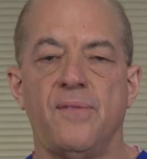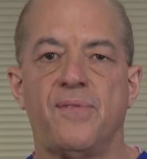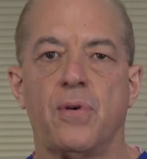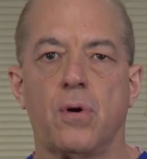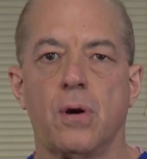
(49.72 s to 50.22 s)

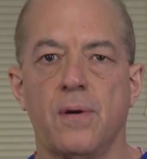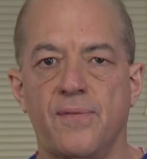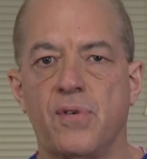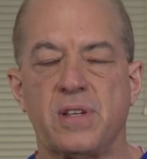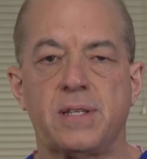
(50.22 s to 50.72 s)
for
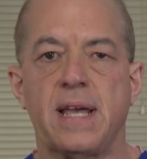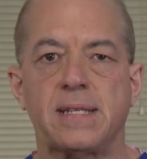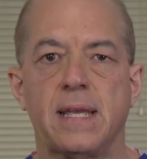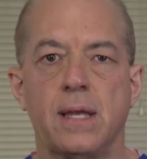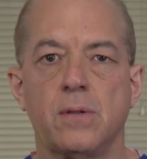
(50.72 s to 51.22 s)

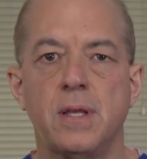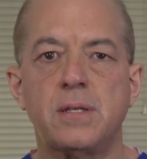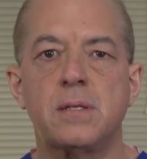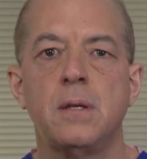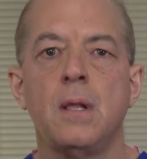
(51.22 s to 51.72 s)
detecting
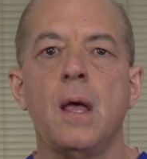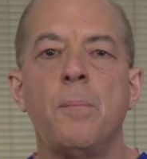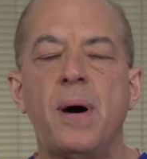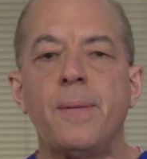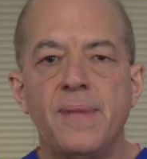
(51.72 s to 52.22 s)
illness.
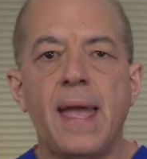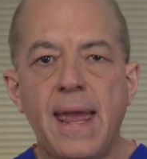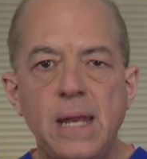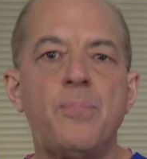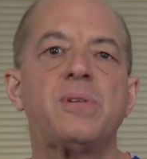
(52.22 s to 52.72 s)
But
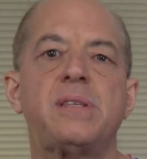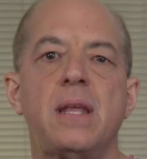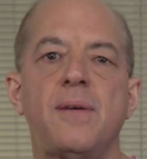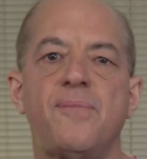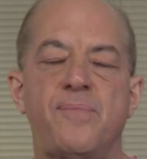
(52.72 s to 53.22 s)

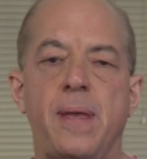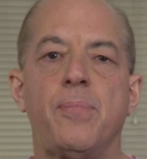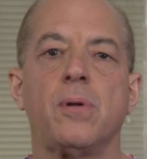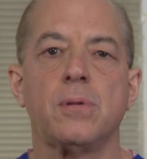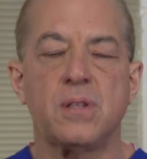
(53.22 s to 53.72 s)
80% of
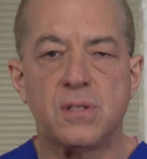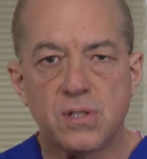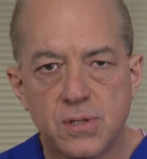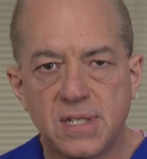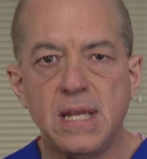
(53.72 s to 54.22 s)
people
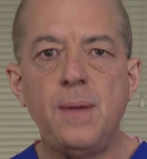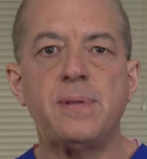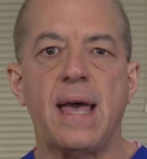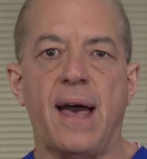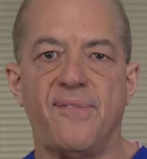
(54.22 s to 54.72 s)
seem
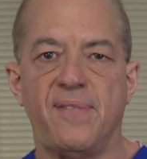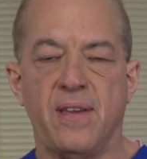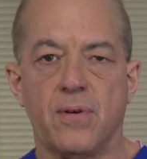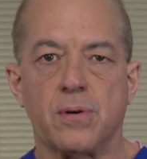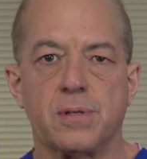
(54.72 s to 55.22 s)
to have
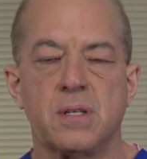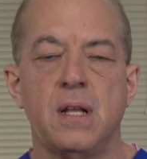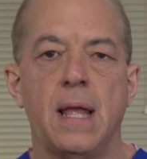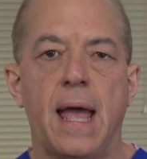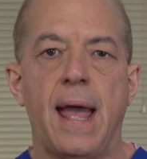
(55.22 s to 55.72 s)
fevers,
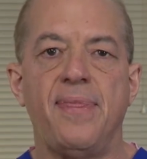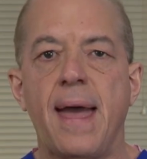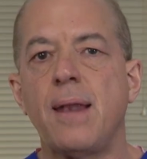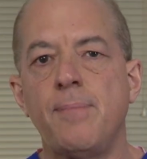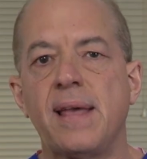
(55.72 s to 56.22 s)
and
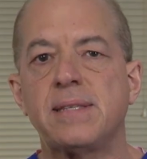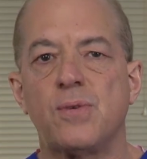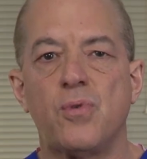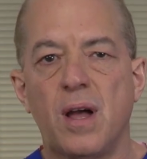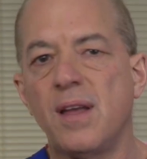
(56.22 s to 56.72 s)
that makes
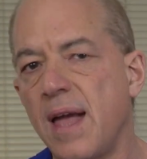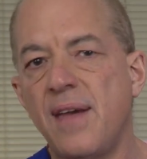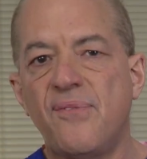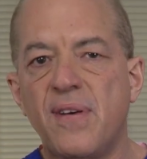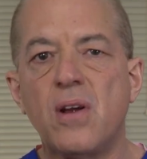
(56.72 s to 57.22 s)
it a
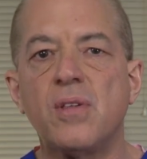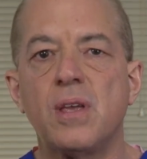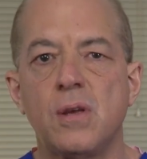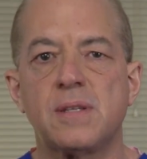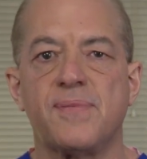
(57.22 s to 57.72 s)
fairly
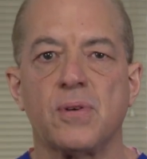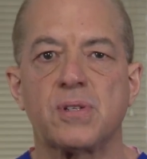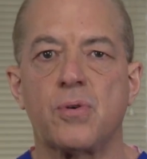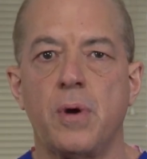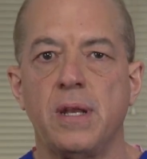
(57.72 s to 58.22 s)
useful
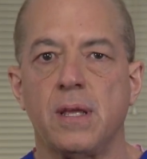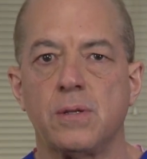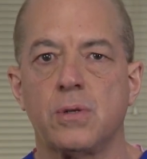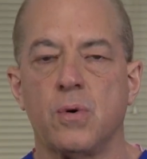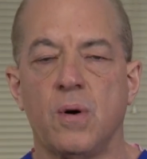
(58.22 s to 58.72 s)
screening
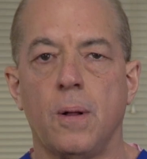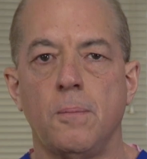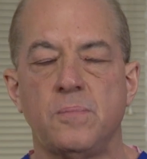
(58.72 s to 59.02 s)
tool.